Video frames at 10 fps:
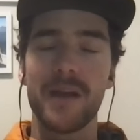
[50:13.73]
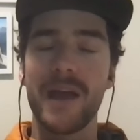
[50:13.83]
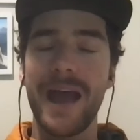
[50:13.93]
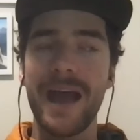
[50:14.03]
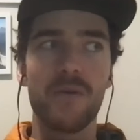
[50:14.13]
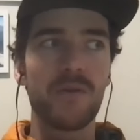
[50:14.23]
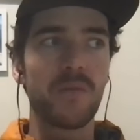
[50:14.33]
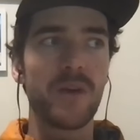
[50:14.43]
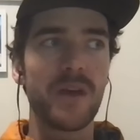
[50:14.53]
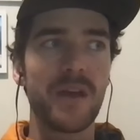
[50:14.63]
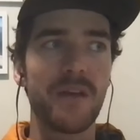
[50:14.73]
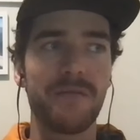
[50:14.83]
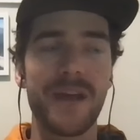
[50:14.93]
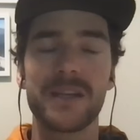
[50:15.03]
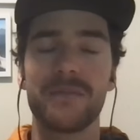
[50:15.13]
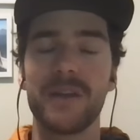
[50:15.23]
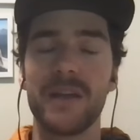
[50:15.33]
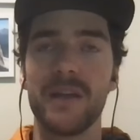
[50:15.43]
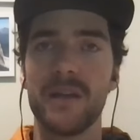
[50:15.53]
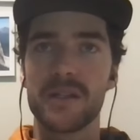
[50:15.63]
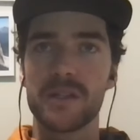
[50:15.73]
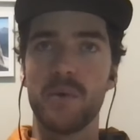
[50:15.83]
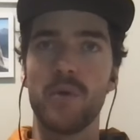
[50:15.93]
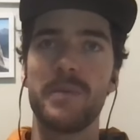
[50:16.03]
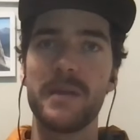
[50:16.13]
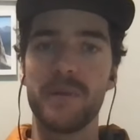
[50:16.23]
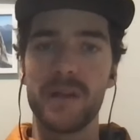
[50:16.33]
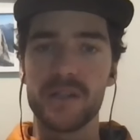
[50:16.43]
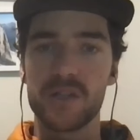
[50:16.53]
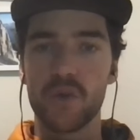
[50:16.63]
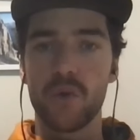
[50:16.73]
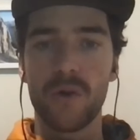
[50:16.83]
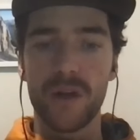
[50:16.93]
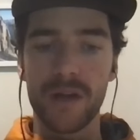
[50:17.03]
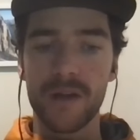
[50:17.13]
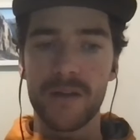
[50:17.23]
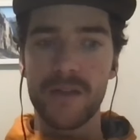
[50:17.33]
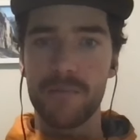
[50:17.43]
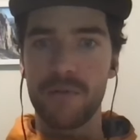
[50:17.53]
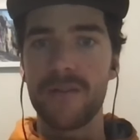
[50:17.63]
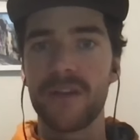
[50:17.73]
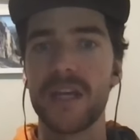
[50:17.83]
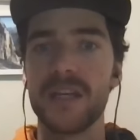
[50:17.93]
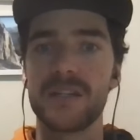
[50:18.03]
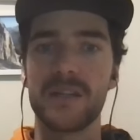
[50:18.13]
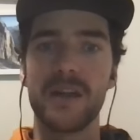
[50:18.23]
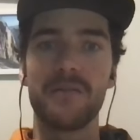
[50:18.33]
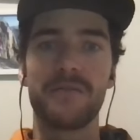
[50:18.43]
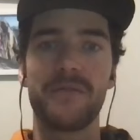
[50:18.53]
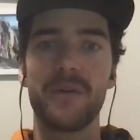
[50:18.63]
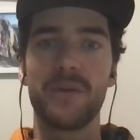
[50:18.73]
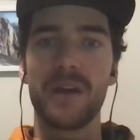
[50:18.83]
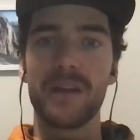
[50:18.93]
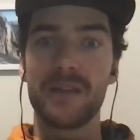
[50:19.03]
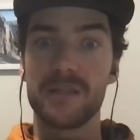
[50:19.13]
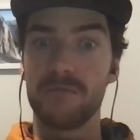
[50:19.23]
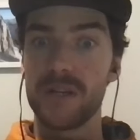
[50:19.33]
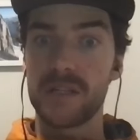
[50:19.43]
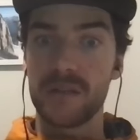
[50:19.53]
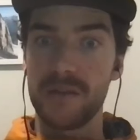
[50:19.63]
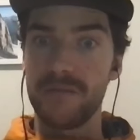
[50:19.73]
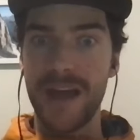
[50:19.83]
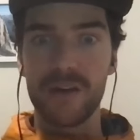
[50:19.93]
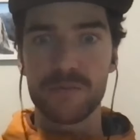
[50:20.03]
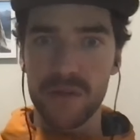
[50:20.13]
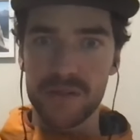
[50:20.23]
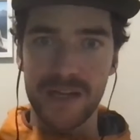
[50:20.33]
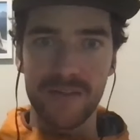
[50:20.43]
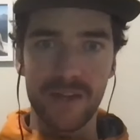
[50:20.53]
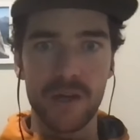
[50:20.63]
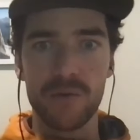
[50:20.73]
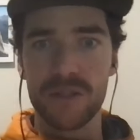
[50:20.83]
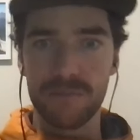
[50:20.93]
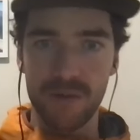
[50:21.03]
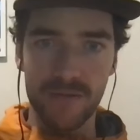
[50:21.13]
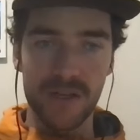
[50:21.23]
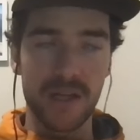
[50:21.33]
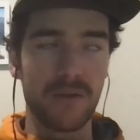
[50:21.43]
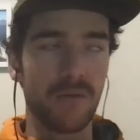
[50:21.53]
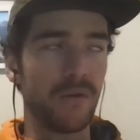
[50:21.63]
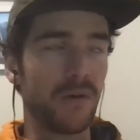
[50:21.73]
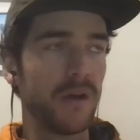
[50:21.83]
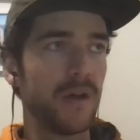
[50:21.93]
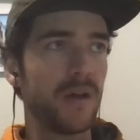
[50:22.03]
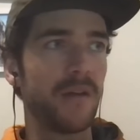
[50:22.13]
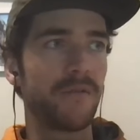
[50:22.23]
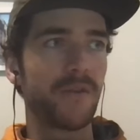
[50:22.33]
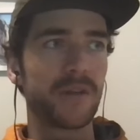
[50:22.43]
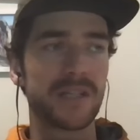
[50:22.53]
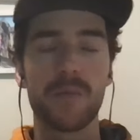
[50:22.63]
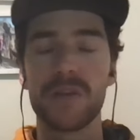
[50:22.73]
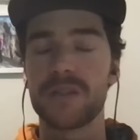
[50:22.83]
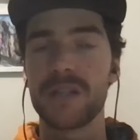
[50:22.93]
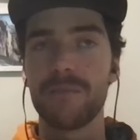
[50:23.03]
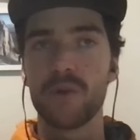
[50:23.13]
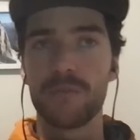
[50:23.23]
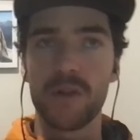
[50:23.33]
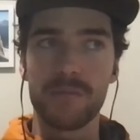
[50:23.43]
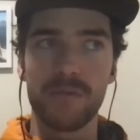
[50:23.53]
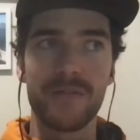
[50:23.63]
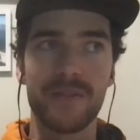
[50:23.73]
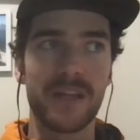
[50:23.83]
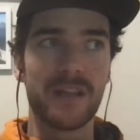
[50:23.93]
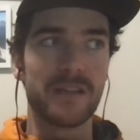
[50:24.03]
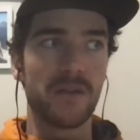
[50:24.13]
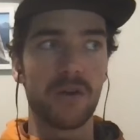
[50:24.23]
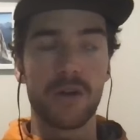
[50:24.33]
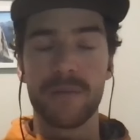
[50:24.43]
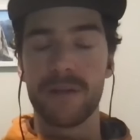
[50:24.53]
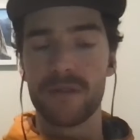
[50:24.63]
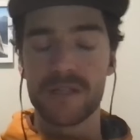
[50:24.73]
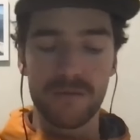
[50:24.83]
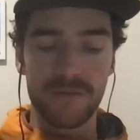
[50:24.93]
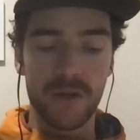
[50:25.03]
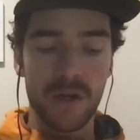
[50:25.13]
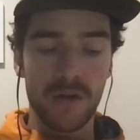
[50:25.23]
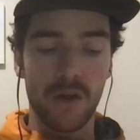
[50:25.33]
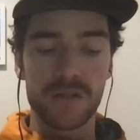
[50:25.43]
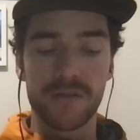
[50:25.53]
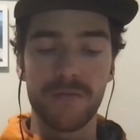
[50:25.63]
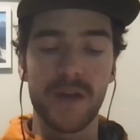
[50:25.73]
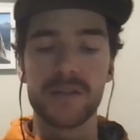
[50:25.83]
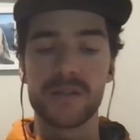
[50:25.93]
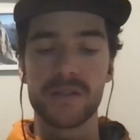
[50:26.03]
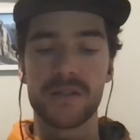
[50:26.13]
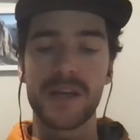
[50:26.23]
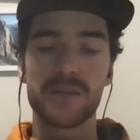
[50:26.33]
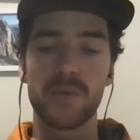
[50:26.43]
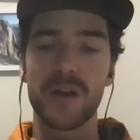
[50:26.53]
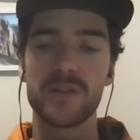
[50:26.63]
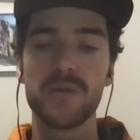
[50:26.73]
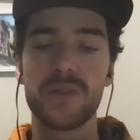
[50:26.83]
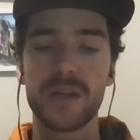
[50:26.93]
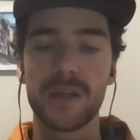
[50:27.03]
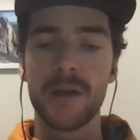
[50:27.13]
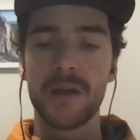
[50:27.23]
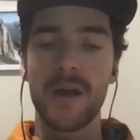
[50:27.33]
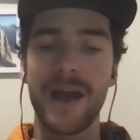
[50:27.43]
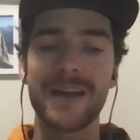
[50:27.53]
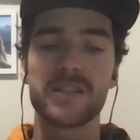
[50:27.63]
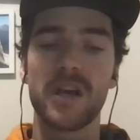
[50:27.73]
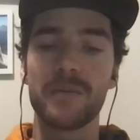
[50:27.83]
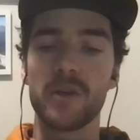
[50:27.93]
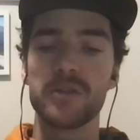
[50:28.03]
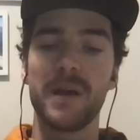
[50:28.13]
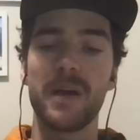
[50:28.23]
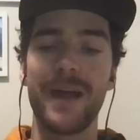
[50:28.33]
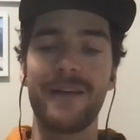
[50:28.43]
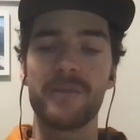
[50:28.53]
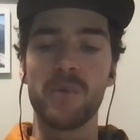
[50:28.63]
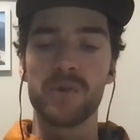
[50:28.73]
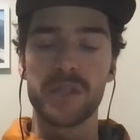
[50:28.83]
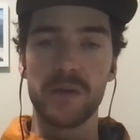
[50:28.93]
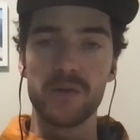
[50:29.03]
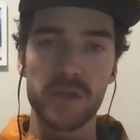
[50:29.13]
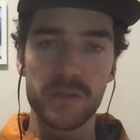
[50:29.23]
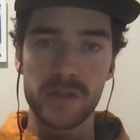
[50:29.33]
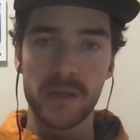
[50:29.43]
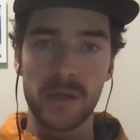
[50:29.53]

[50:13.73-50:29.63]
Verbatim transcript: How can we effectively support people in storing their private keys so they don't feel like there's a risk that if the house burns down, they're going to lose their private key. Or if someone stumbled upon their private key, there's not going to be a risk of loss of funds. And so that's where I do think as time goes by, we're having more solutions,